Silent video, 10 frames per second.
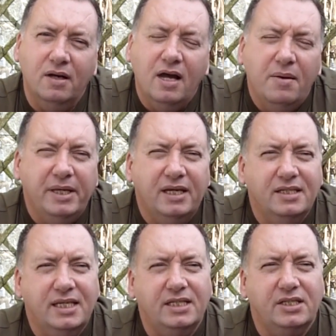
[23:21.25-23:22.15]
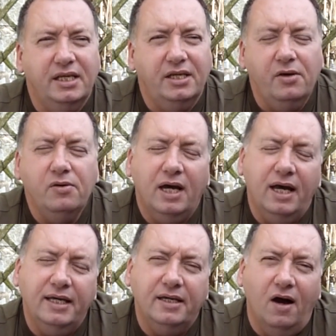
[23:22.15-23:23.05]
because it's the
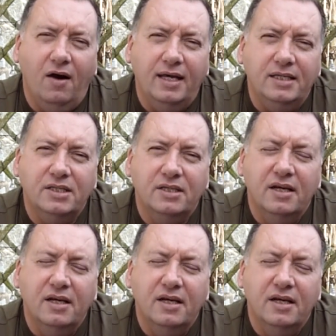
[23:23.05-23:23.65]
UK guys